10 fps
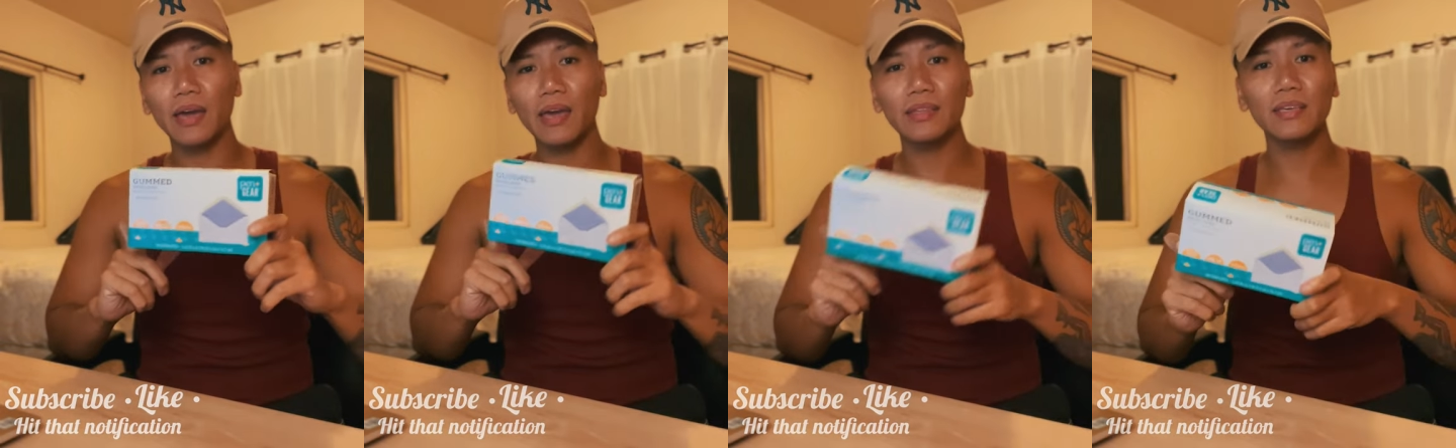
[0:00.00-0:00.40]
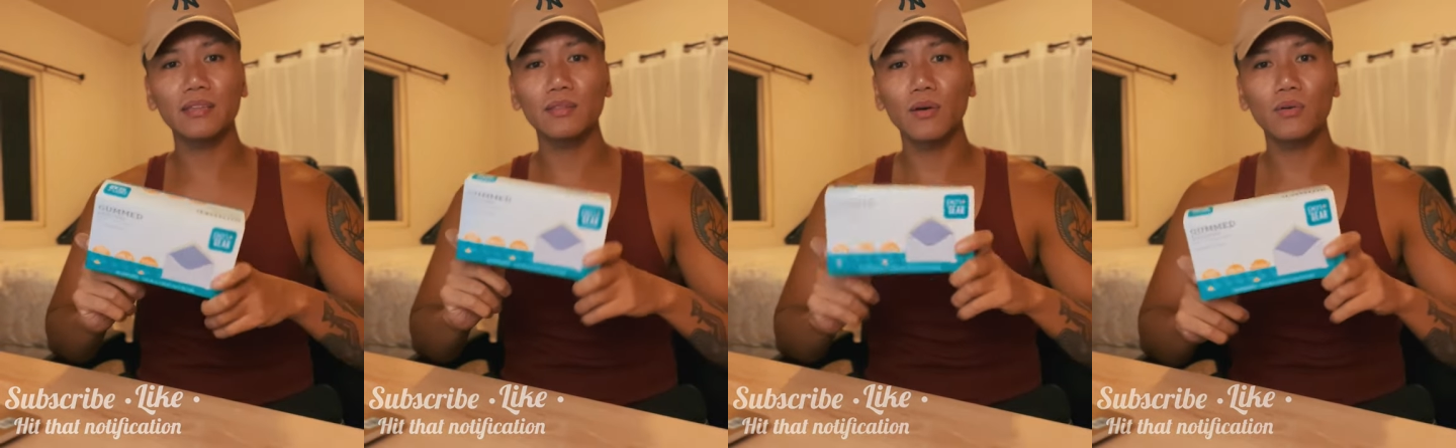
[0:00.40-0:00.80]
any
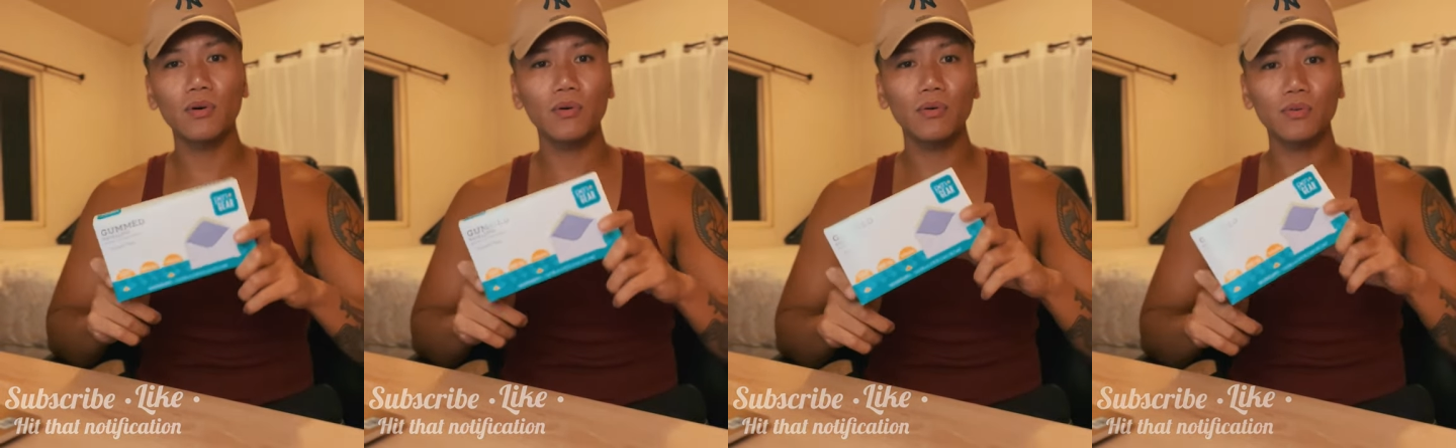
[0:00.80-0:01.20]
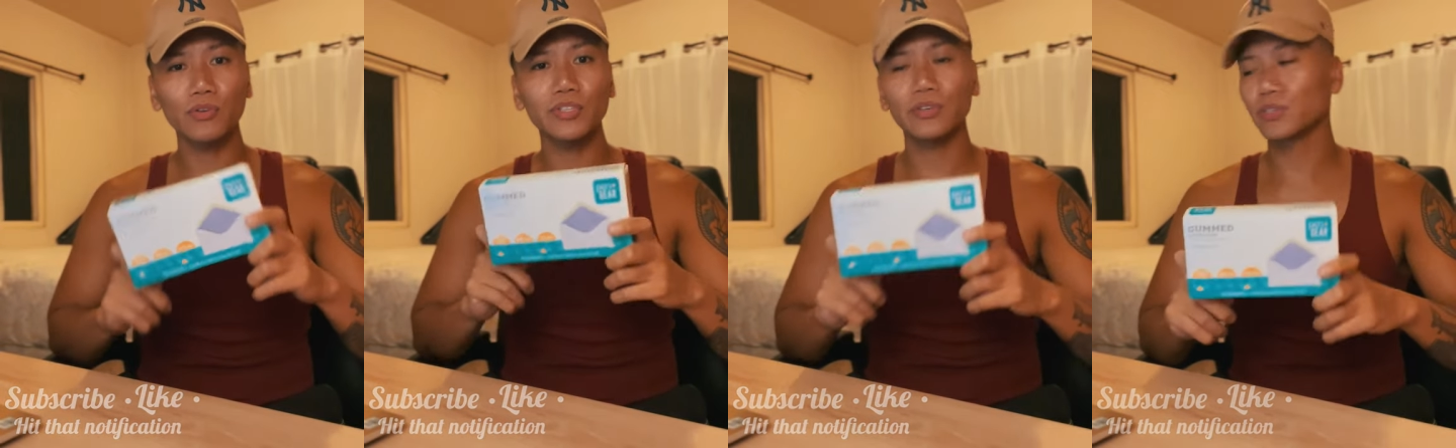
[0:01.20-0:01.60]
local
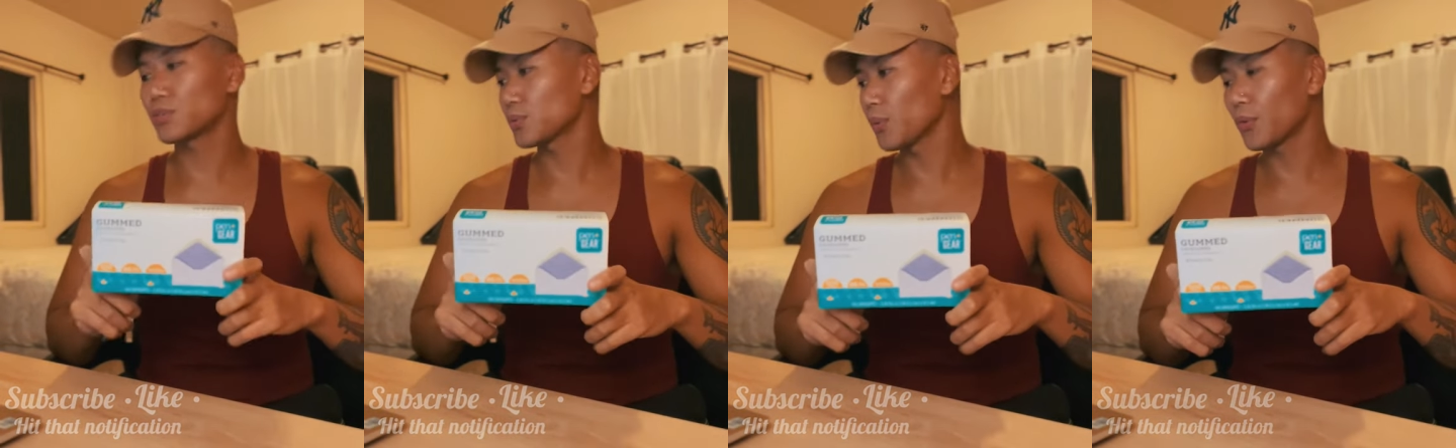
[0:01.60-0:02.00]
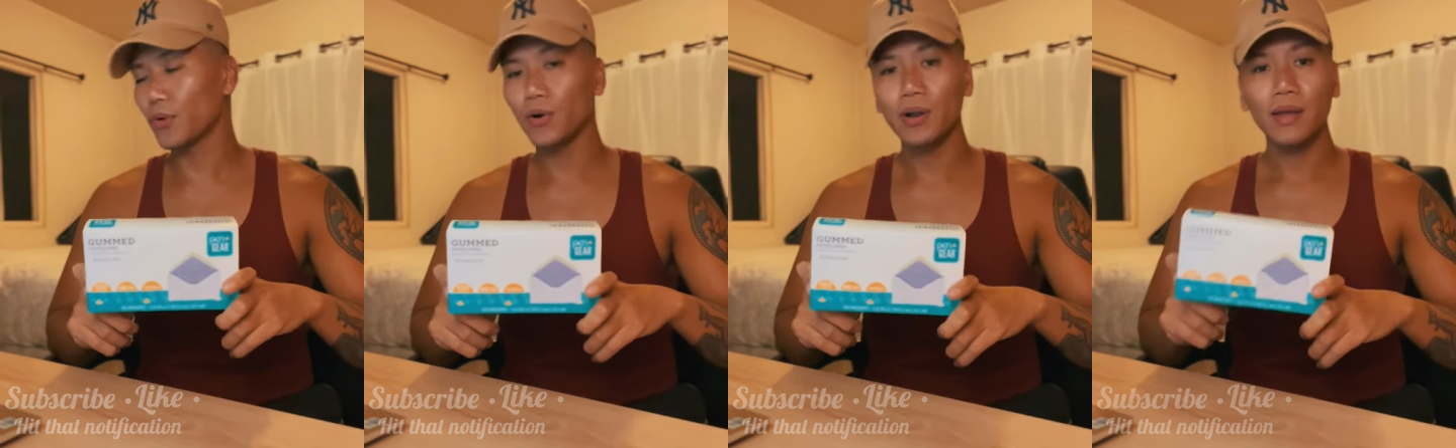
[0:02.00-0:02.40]
grocery
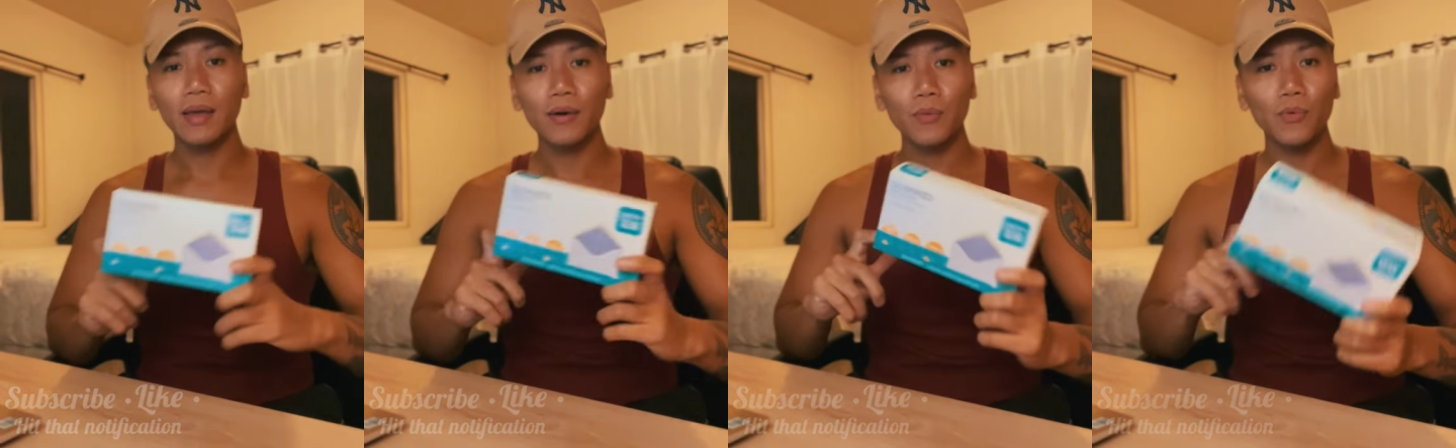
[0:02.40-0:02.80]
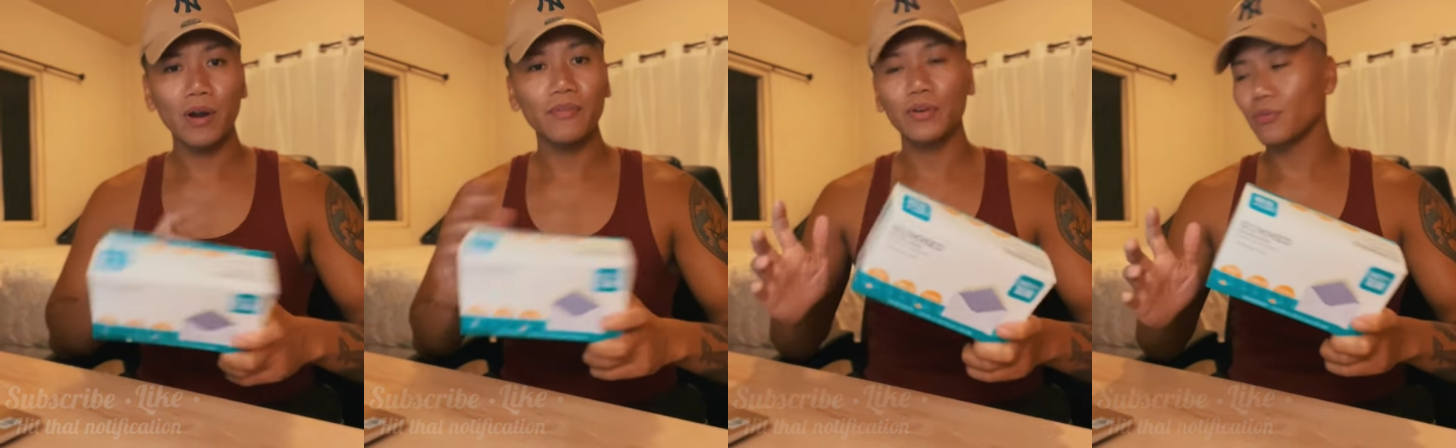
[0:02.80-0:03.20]
store,
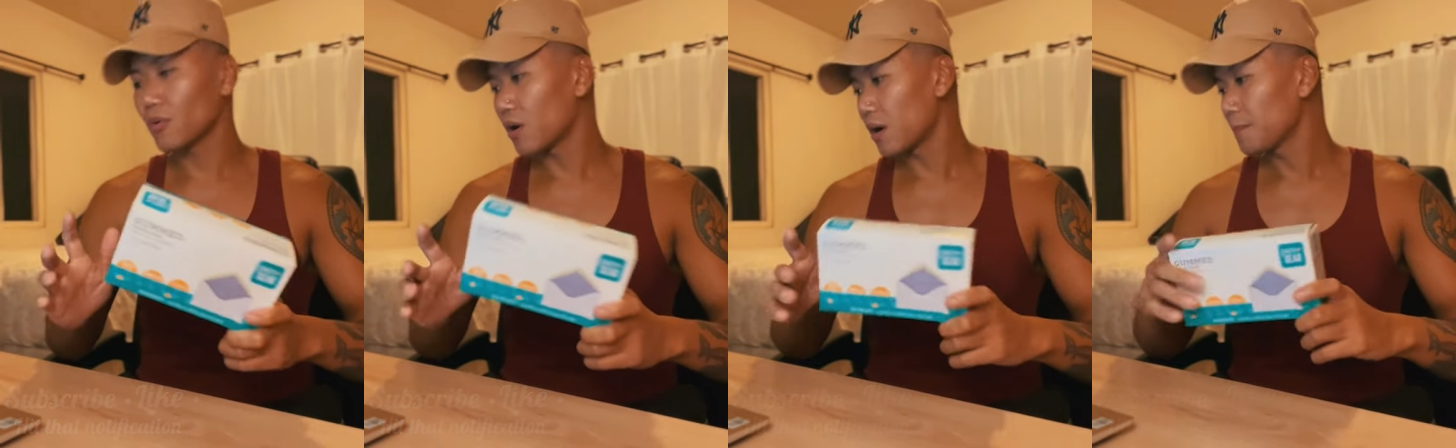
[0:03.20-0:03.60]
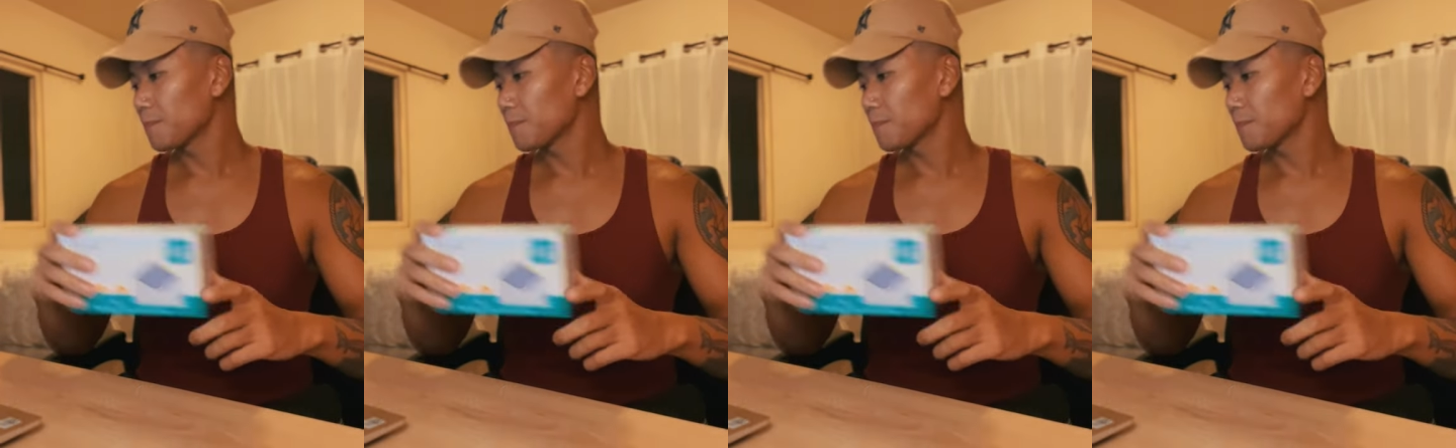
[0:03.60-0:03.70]
wherever you are.